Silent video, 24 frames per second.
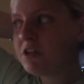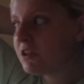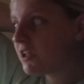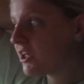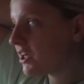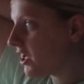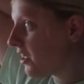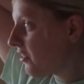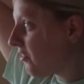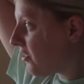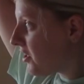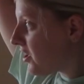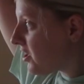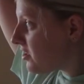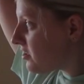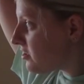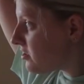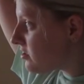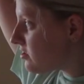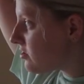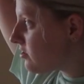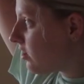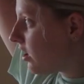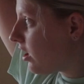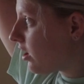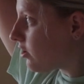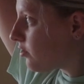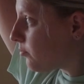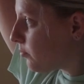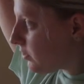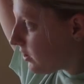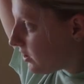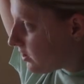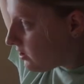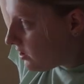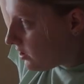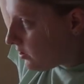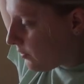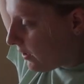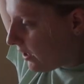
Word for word: Like I think it's locked plenty